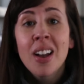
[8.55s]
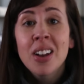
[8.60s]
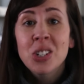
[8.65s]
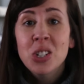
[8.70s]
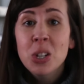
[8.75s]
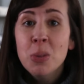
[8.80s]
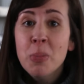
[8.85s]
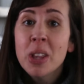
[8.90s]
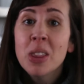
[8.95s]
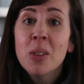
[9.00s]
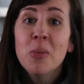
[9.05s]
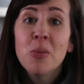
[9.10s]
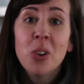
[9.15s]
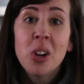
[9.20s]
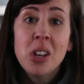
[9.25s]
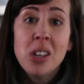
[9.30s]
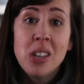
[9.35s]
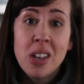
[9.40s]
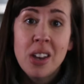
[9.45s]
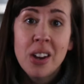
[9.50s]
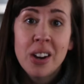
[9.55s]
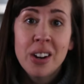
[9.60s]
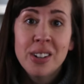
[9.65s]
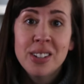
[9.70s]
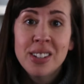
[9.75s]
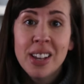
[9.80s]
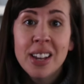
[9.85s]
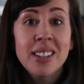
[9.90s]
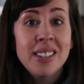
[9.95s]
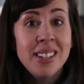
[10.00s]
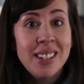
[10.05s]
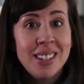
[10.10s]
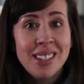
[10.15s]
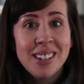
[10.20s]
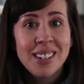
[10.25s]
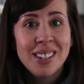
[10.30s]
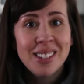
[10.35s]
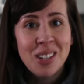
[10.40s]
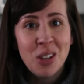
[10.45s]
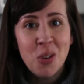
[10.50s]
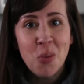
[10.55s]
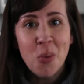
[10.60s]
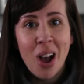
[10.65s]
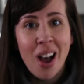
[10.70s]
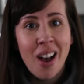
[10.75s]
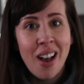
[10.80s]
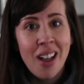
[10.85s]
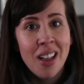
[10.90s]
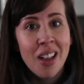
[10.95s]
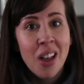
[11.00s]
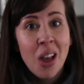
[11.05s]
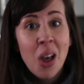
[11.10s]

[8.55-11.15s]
She made them for years, and it's easy to see why.